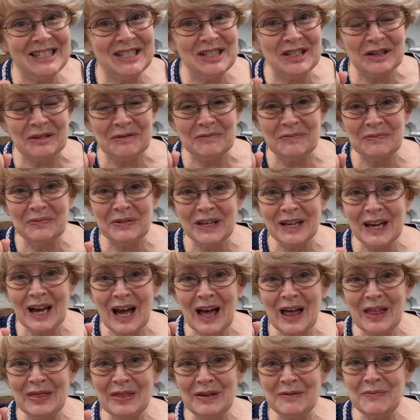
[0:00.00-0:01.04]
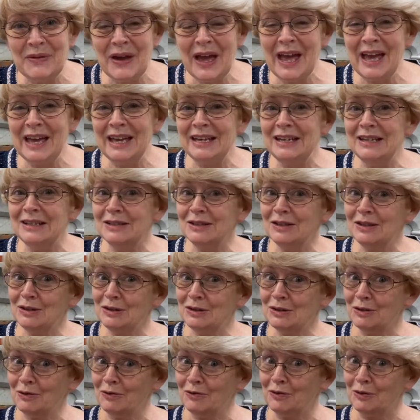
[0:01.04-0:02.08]
jumping on the bed.
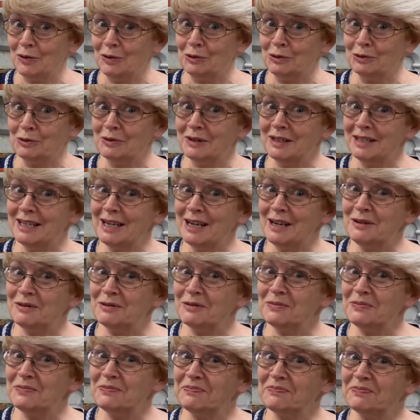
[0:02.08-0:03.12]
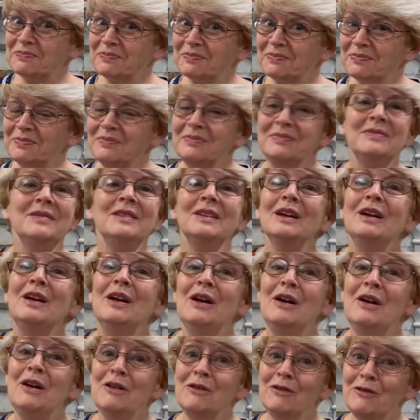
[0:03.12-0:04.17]
So fold one down.
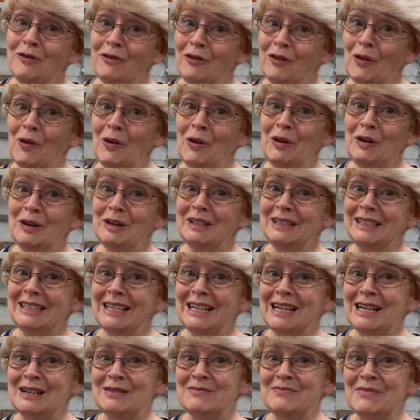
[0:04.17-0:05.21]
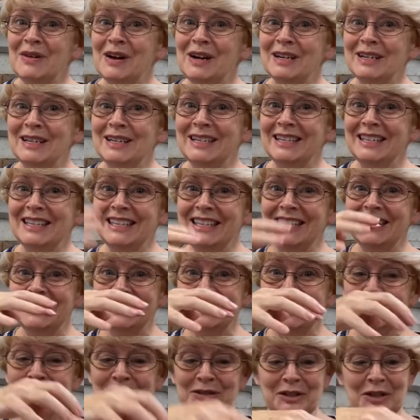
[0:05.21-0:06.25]
4 little
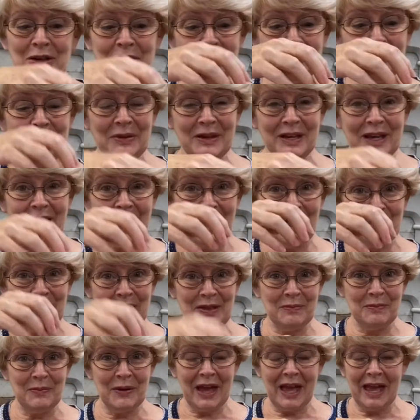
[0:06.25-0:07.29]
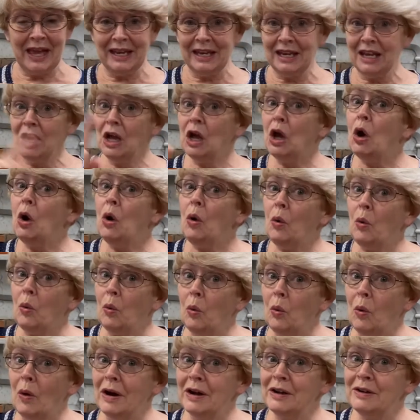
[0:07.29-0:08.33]
monkeys are jumping on the bed.
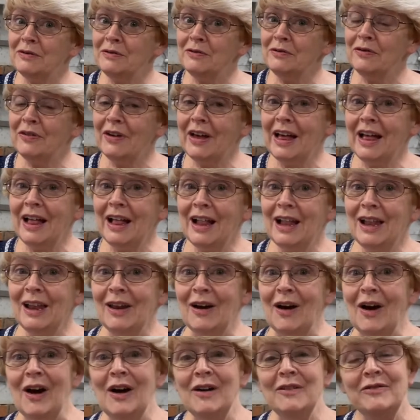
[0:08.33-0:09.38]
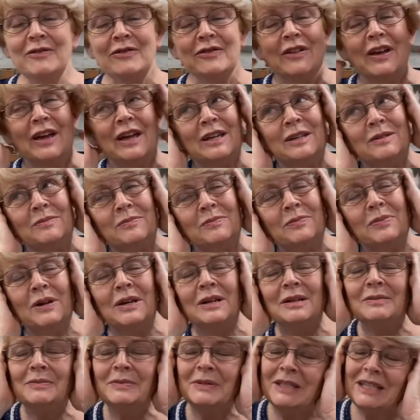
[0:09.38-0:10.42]
One fell off and
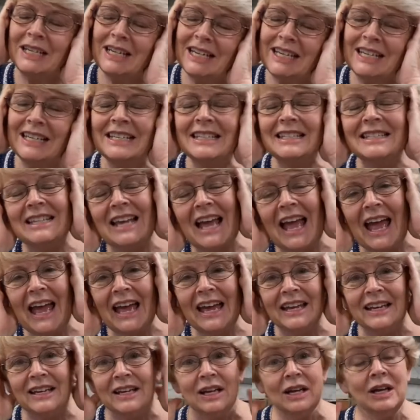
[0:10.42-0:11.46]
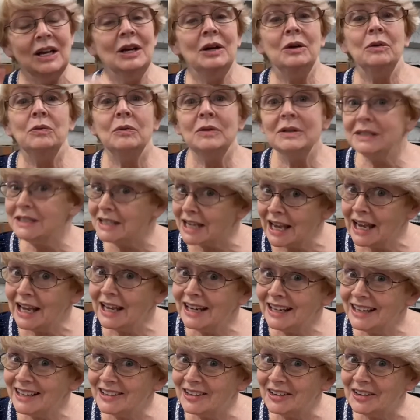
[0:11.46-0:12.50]
bumped his head. Well,
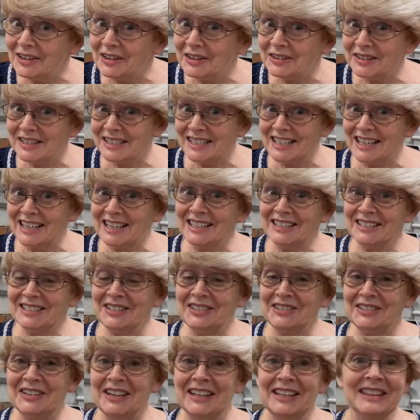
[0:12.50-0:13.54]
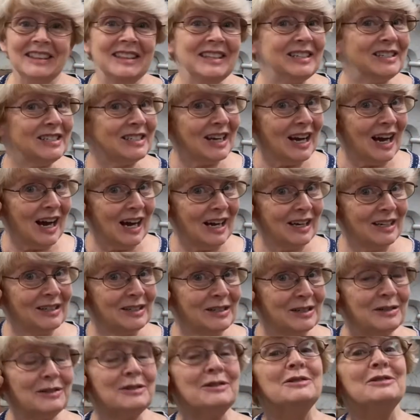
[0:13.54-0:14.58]
Daddy called the doctor and the
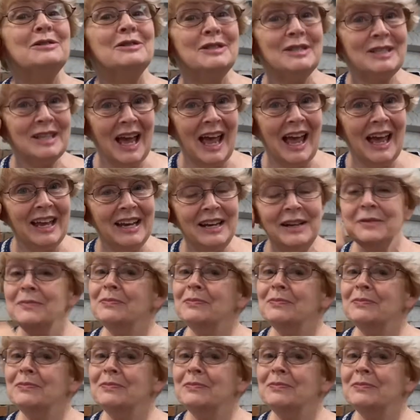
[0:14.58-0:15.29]
doctor said,